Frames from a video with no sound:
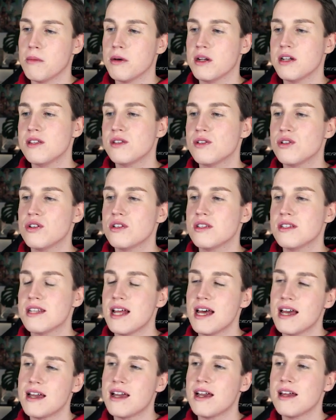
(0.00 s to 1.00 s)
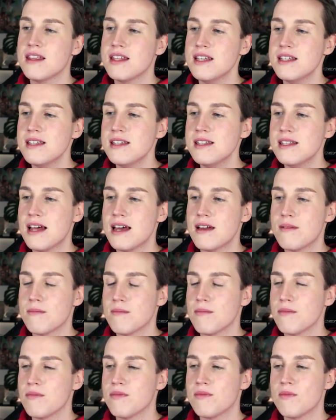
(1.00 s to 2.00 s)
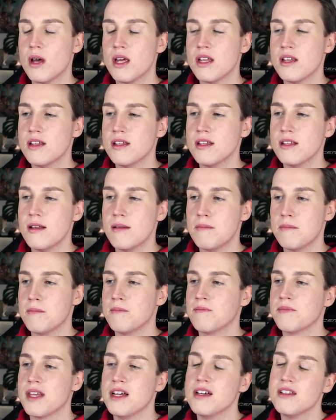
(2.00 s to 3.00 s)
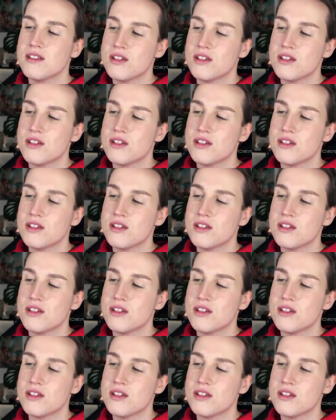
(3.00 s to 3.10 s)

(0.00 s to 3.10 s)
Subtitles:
but it's just like, this is like a